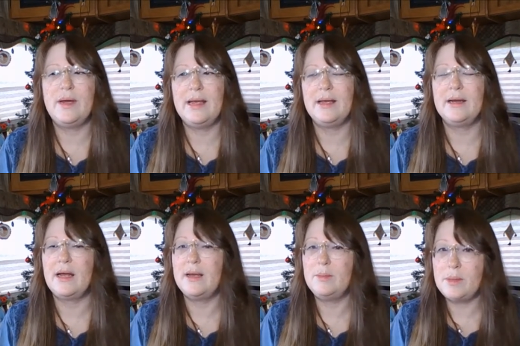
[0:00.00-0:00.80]
and
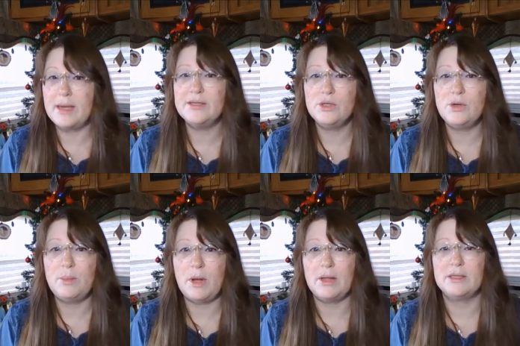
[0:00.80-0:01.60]
I do
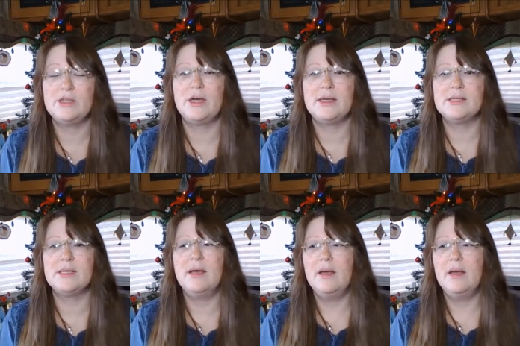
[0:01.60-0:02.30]
apologize.